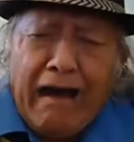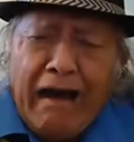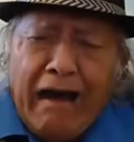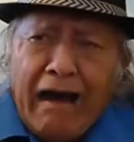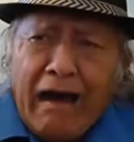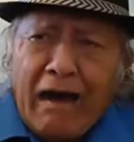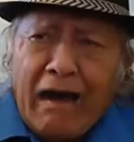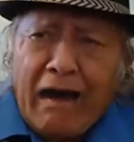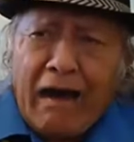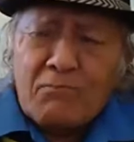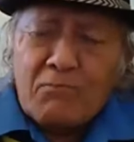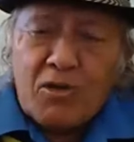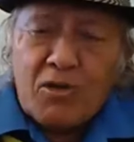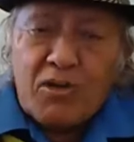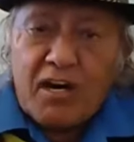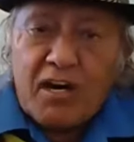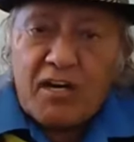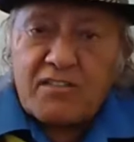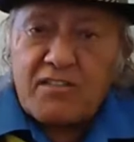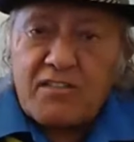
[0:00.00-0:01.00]
And more
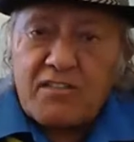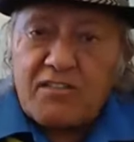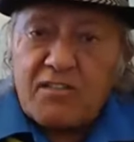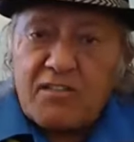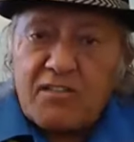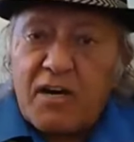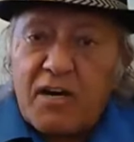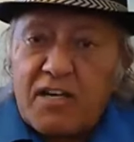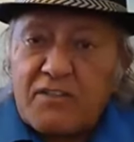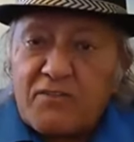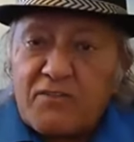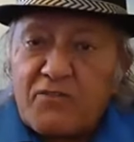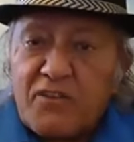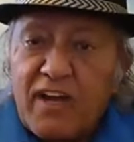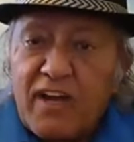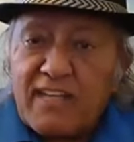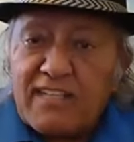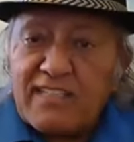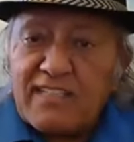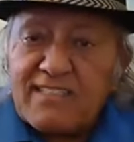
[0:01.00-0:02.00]
oxygen body
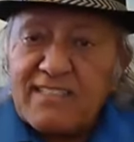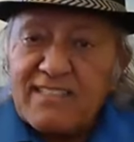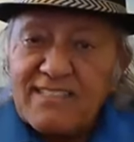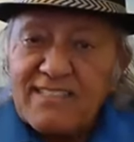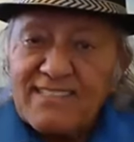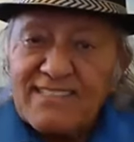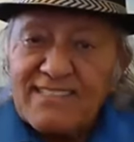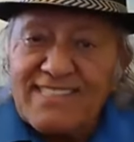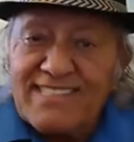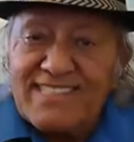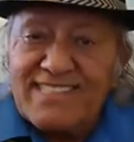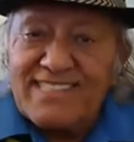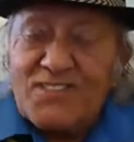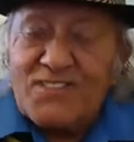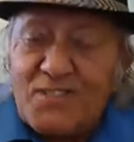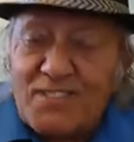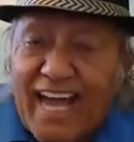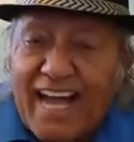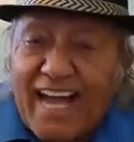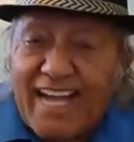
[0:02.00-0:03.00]
flies.
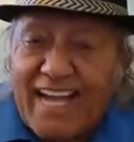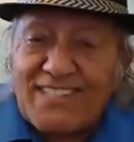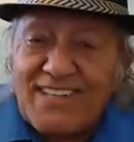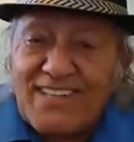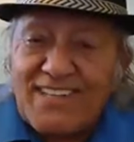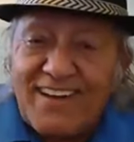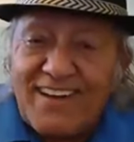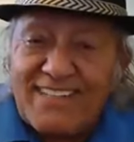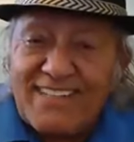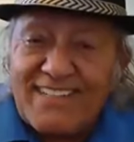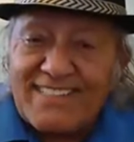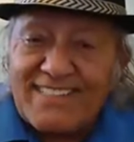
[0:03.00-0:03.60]
No tax on it.